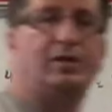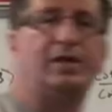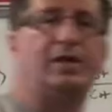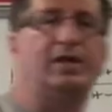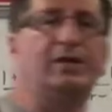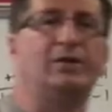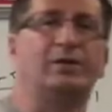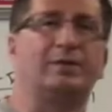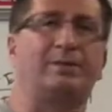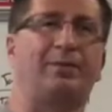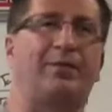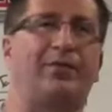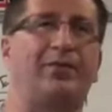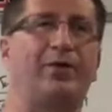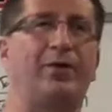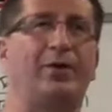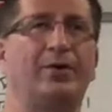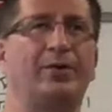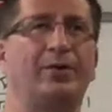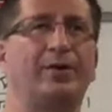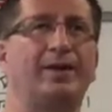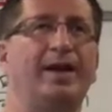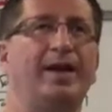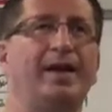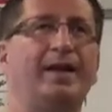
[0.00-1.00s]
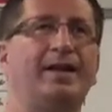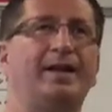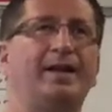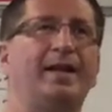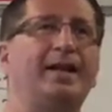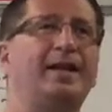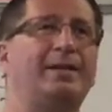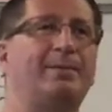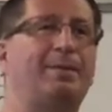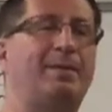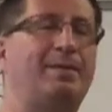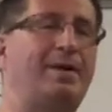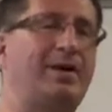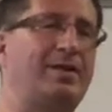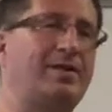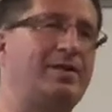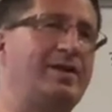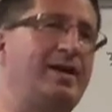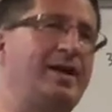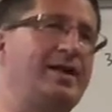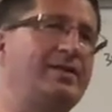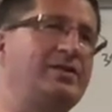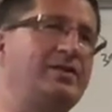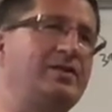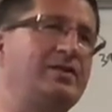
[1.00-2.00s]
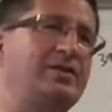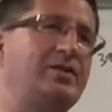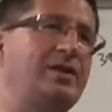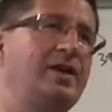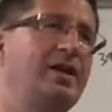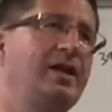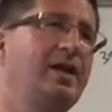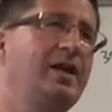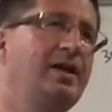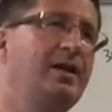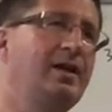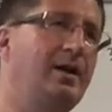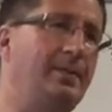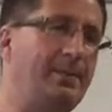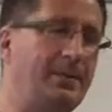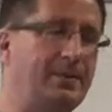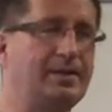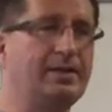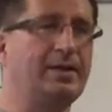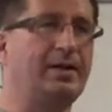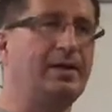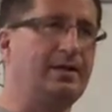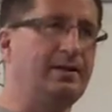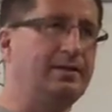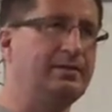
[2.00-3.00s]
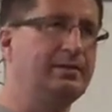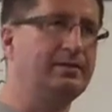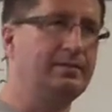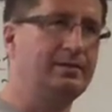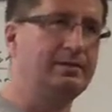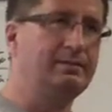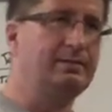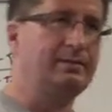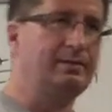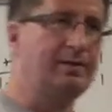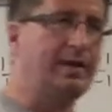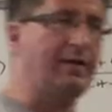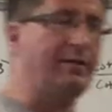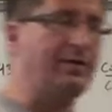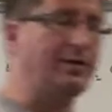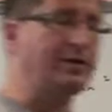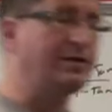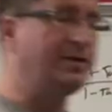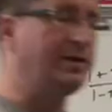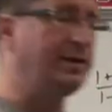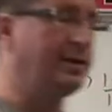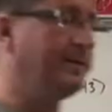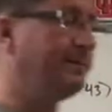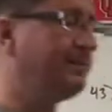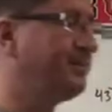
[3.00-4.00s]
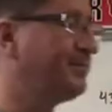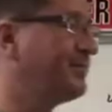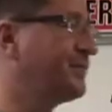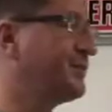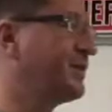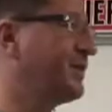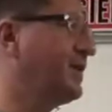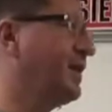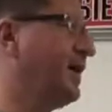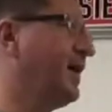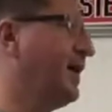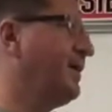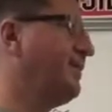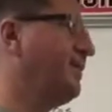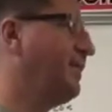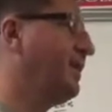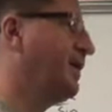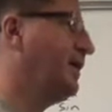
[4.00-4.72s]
used before, okay, in any of my math classes up until FST, okay?